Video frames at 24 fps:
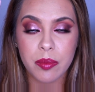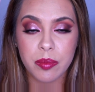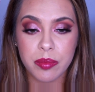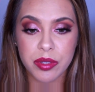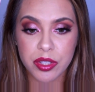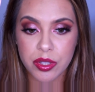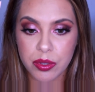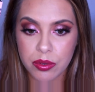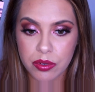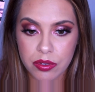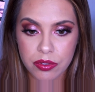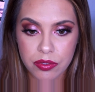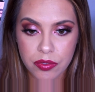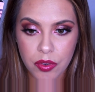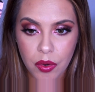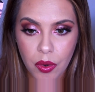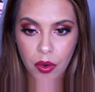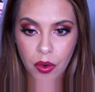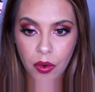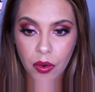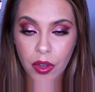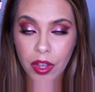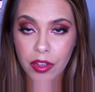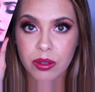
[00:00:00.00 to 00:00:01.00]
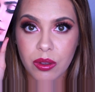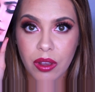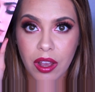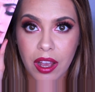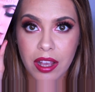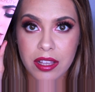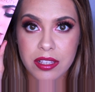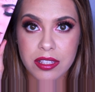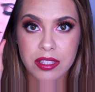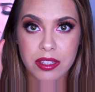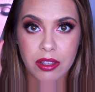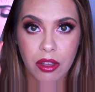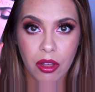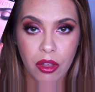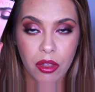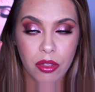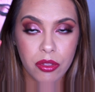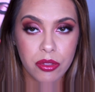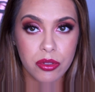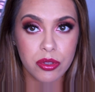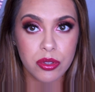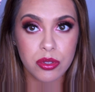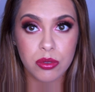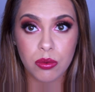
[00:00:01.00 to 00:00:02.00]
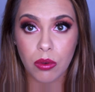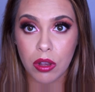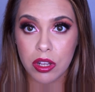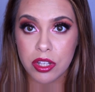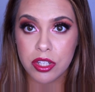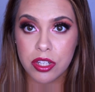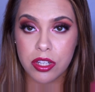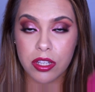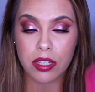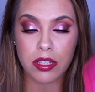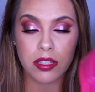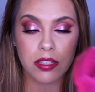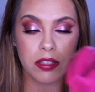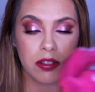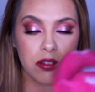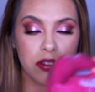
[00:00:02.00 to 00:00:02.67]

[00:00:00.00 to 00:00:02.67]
Beautiful. You guys saw the swatches.